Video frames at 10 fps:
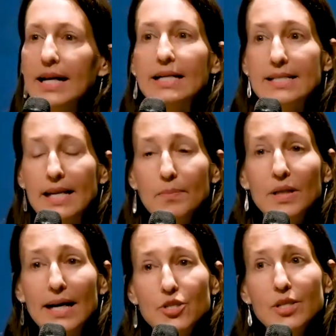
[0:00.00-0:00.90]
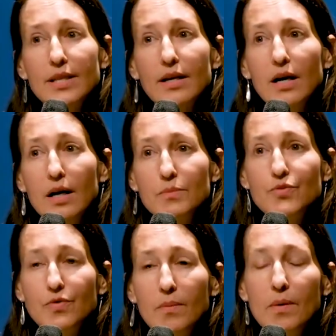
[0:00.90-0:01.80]
an example actually that comes
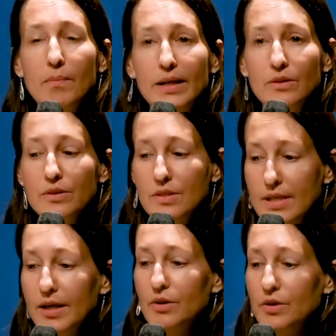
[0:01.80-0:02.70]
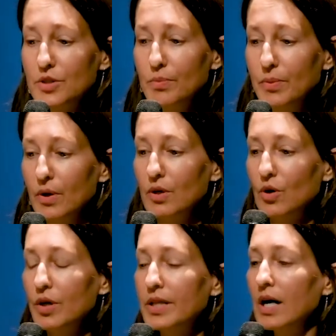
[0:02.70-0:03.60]
from Michael Singer's book
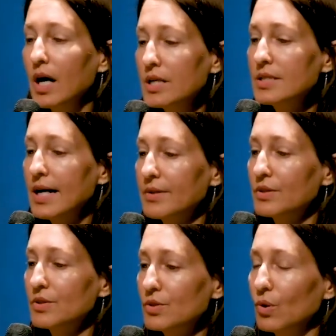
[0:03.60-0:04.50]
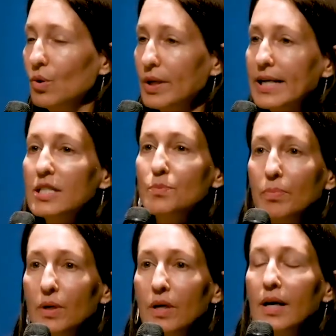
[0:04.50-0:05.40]
called The Untethered Soul. In his
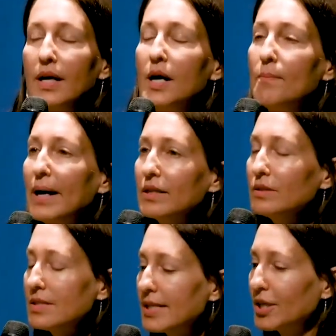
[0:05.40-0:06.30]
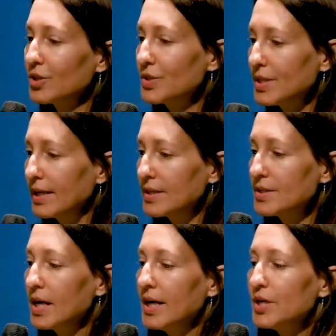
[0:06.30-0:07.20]
book, Michael Singer
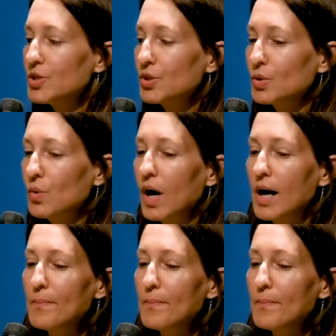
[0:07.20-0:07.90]
says to